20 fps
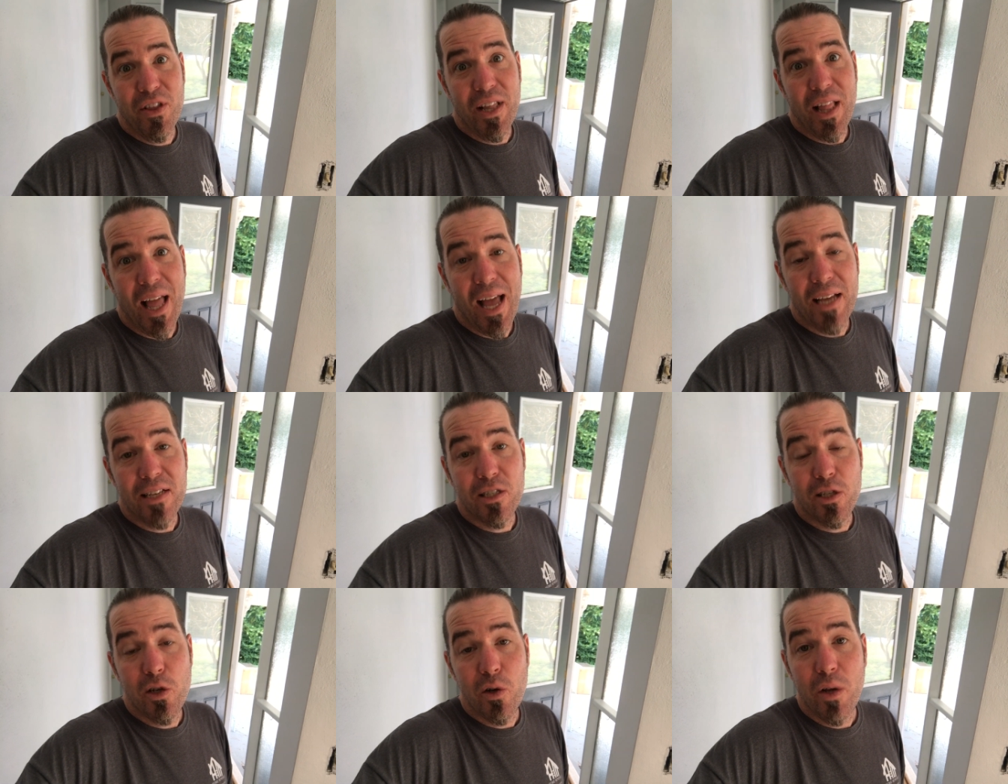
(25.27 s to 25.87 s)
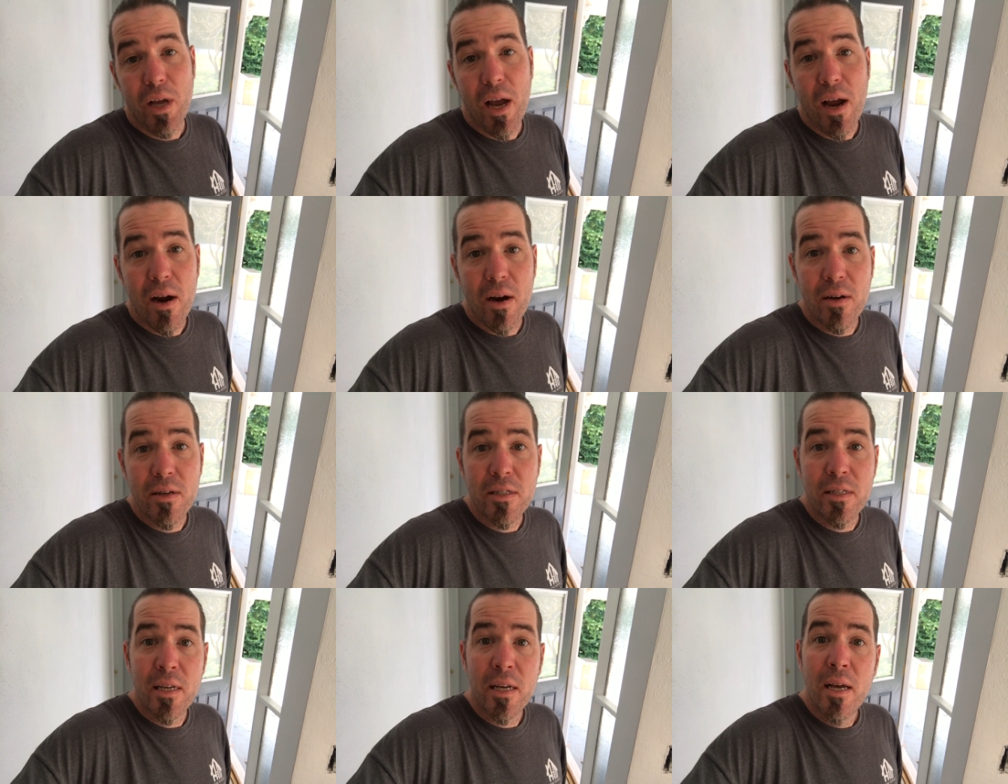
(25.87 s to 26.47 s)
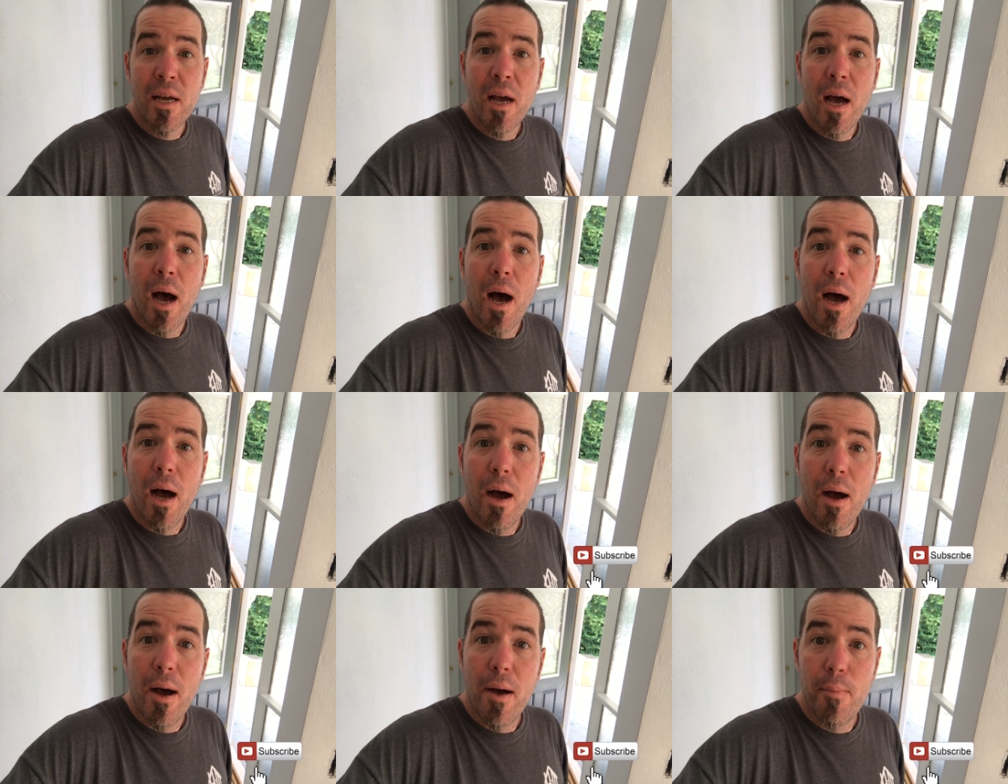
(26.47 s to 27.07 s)
the last two years,
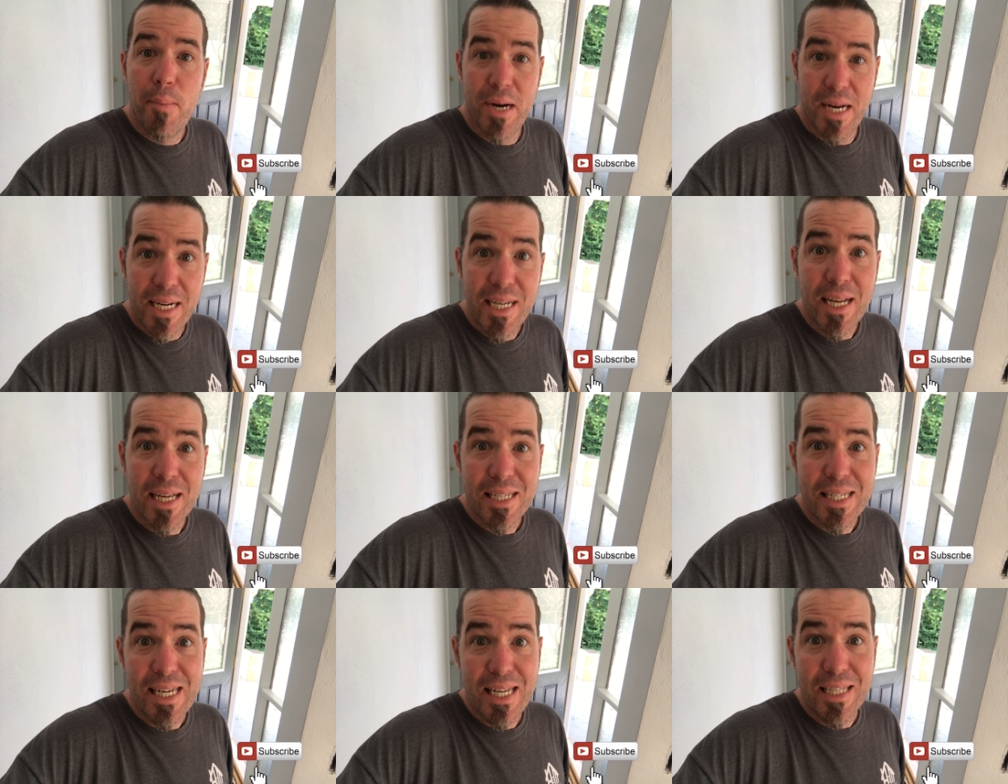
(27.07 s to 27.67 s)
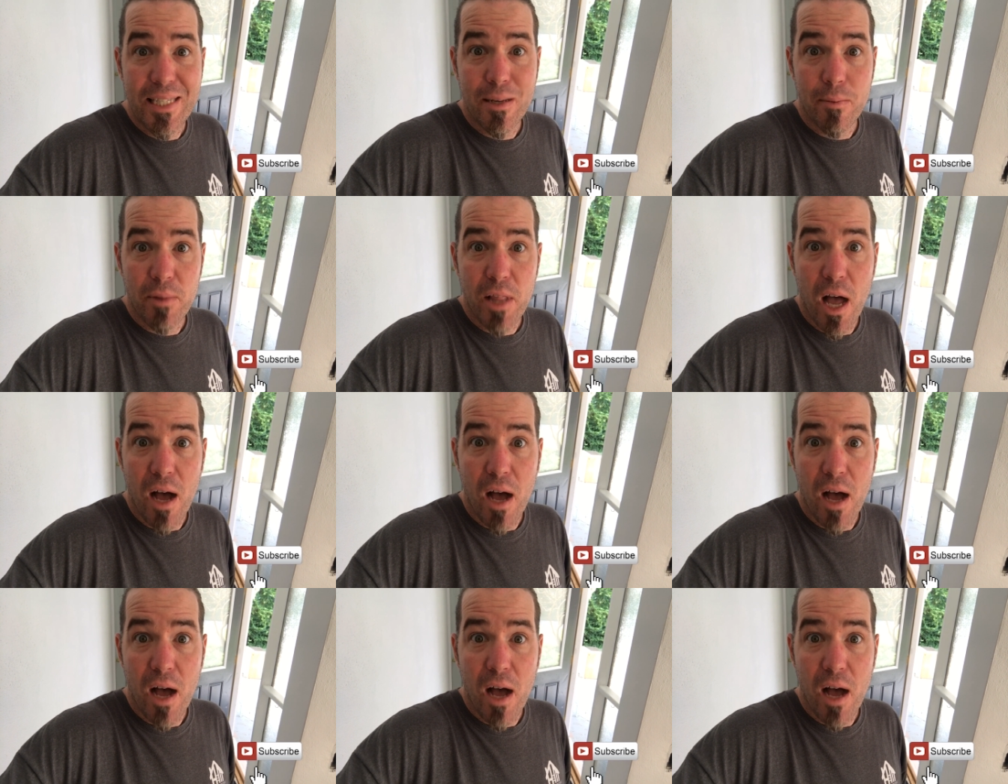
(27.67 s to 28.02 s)
uh, but it does need some